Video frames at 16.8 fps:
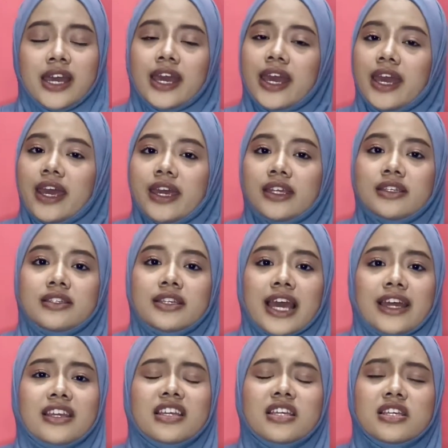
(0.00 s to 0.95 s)
and that
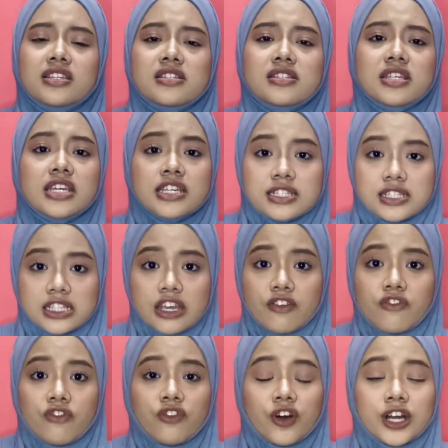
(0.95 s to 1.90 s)
is easy
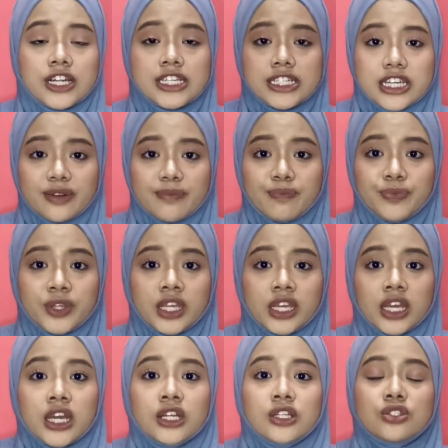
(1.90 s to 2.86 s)
for them
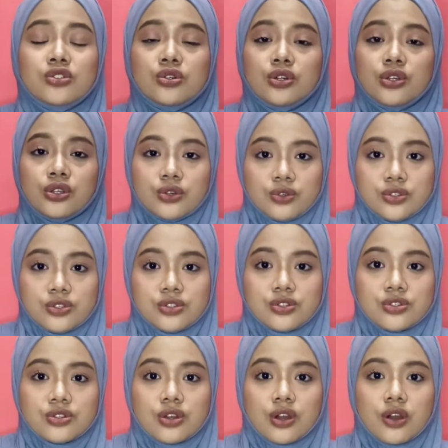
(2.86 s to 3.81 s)
to
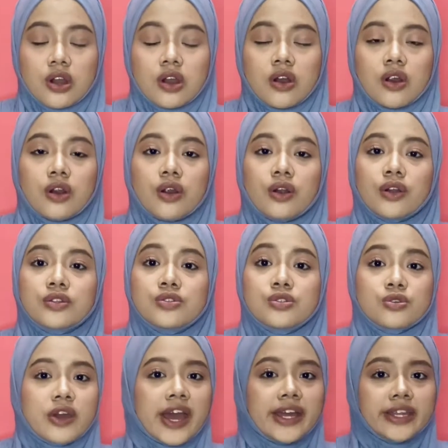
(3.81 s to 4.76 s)
use or to
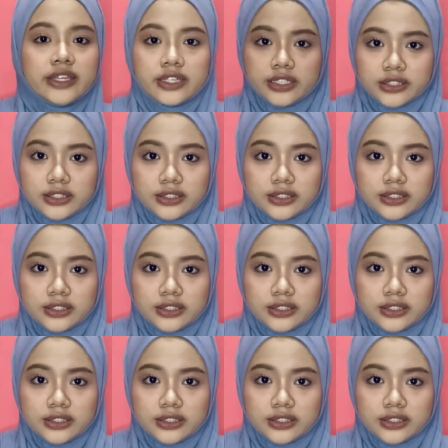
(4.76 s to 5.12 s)
handle,